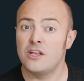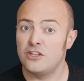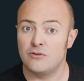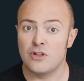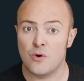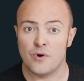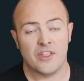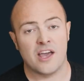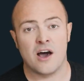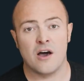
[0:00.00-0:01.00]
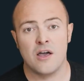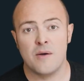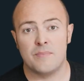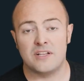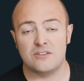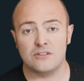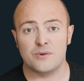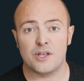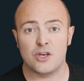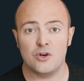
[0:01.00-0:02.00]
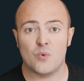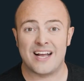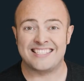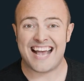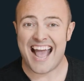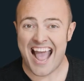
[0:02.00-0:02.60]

you'll know what they are, but it's also a good way to